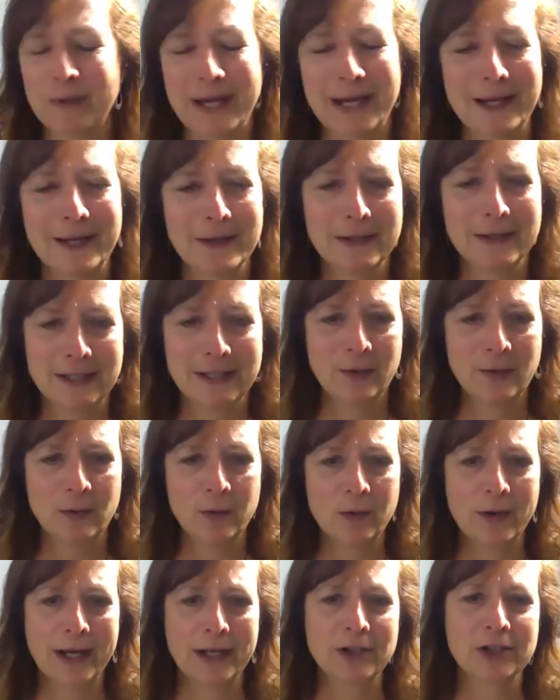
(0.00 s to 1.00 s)
back in the day when we
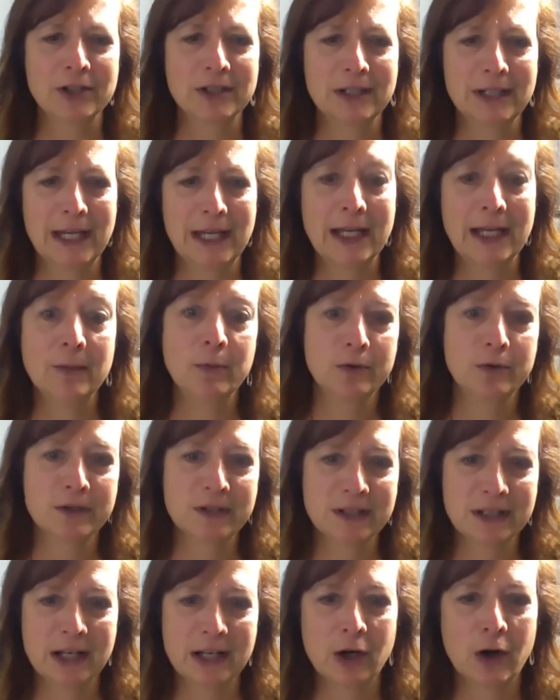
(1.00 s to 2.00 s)
were actually in
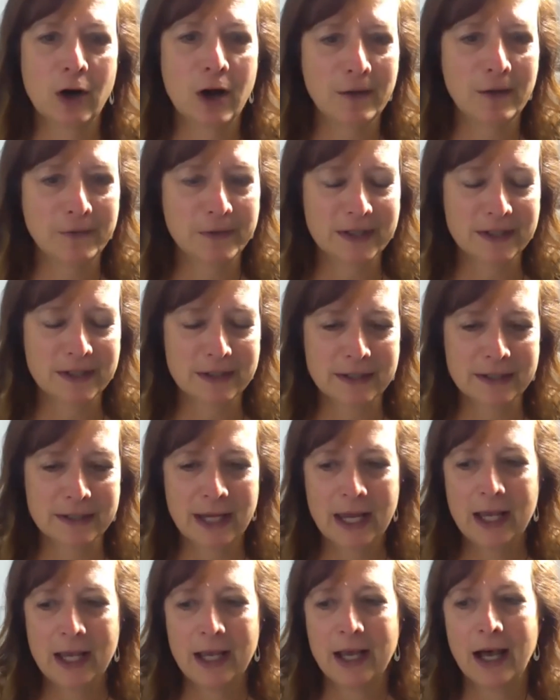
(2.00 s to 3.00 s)
person in our offices,
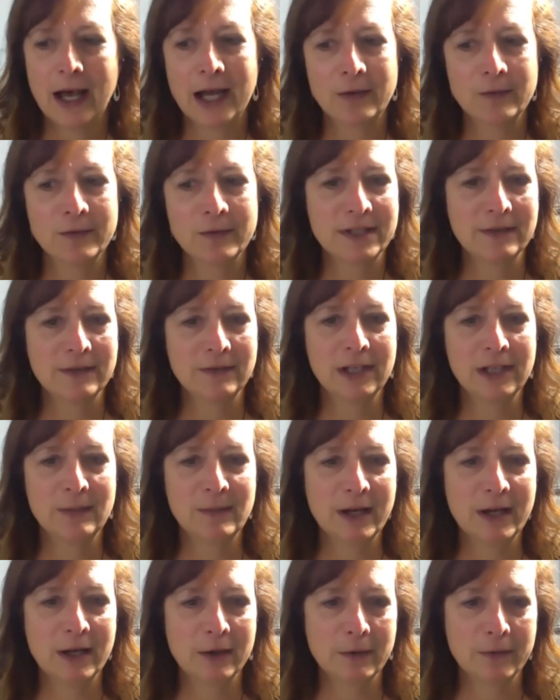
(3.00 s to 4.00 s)
I received an
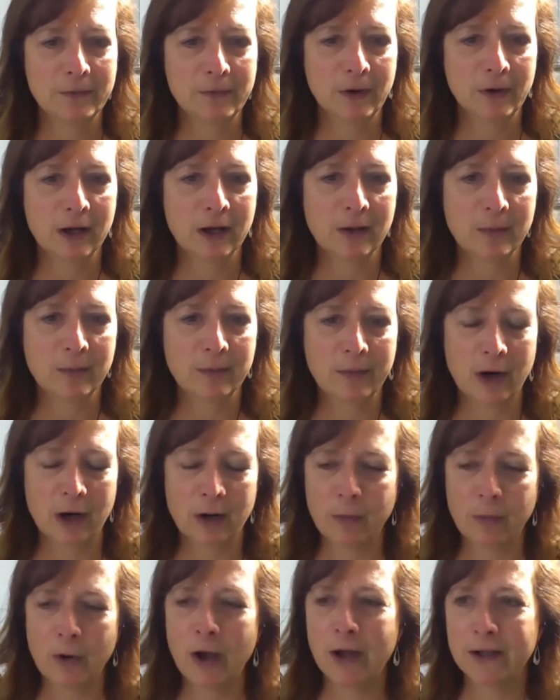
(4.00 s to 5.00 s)
email from our
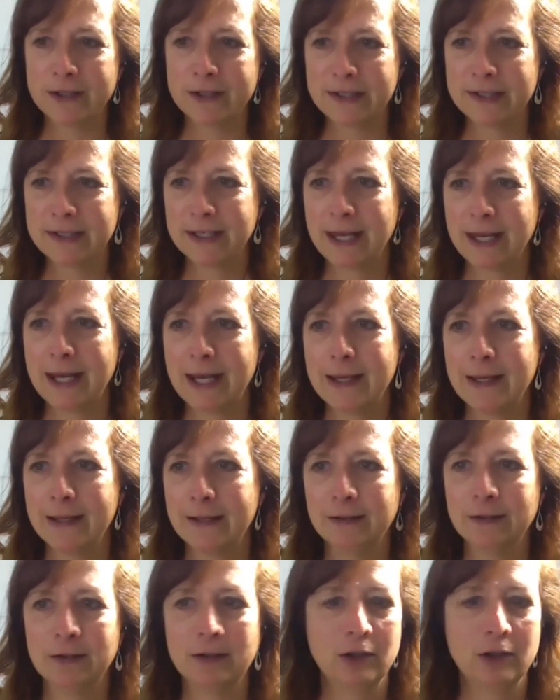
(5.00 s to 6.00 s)
boss,
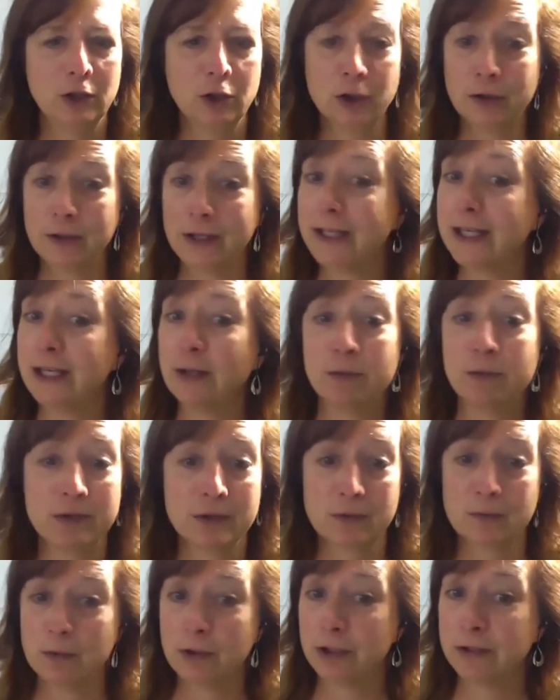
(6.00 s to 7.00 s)
and looked like it
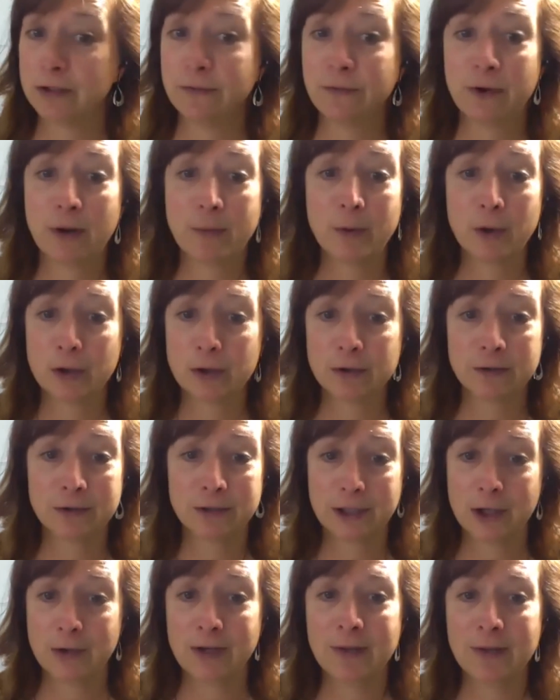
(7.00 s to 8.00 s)
was really from her,
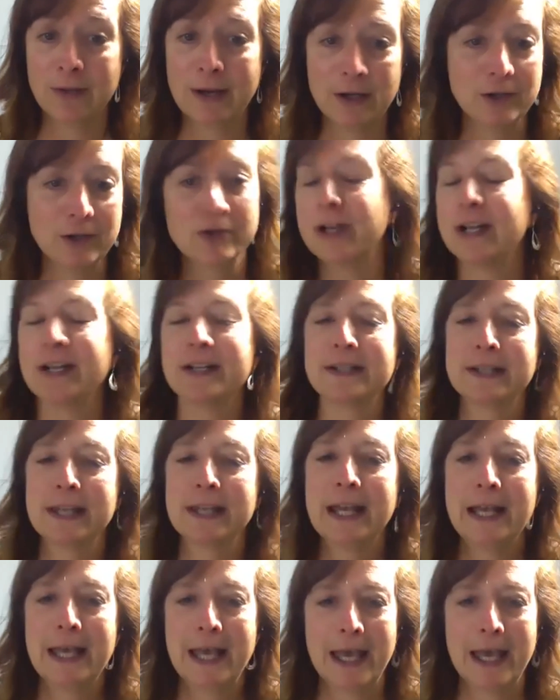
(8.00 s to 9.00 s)
you know, email address.
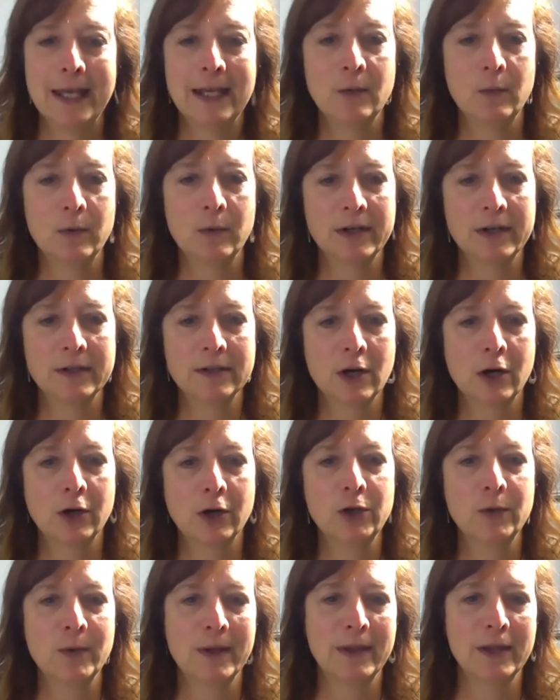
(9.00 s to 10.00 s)
Yep. And it was, "Are
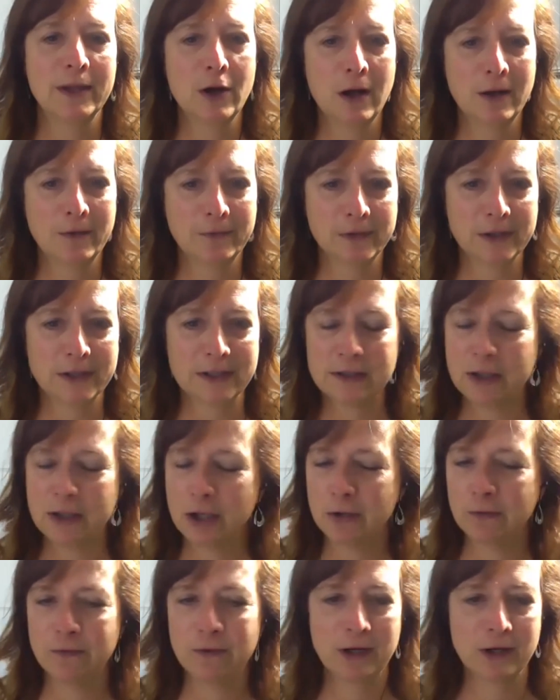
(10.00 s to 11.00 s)
you in the office?" You
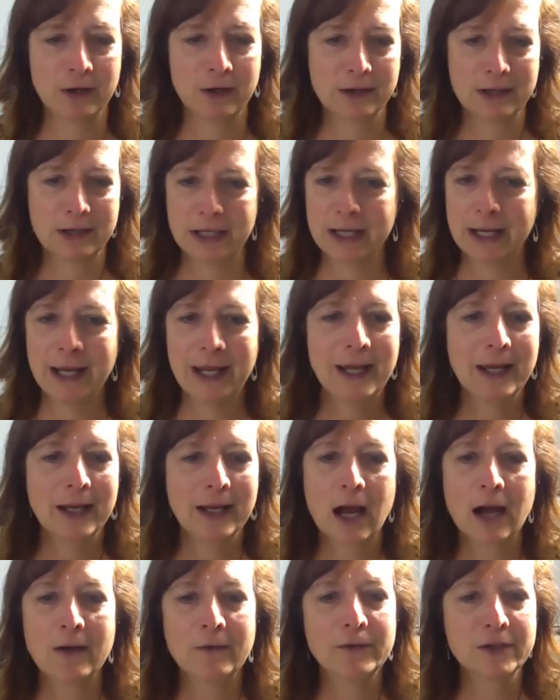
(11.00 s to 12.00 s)
know, very
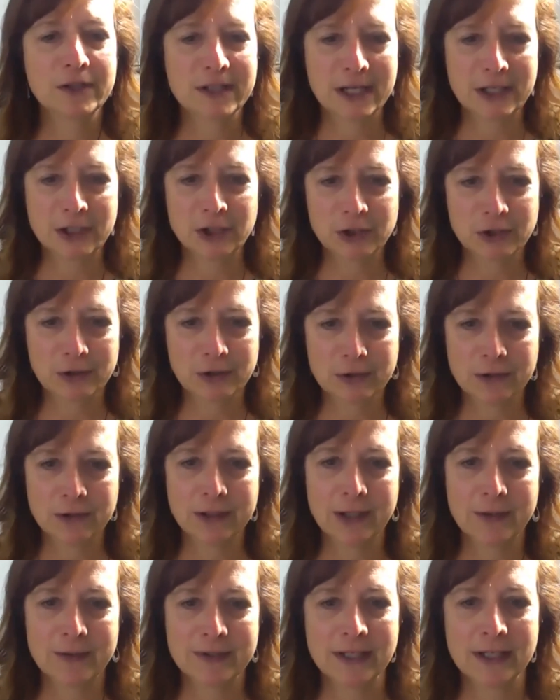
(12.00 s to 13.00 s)
conversational,
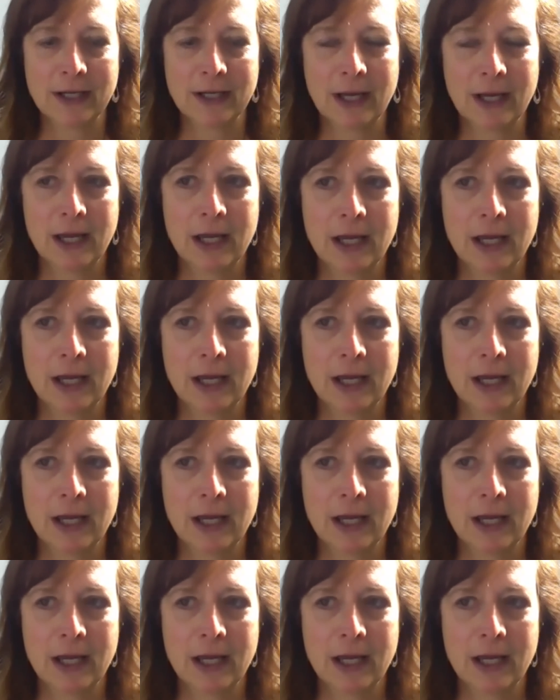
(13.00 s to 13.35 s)
and I was like,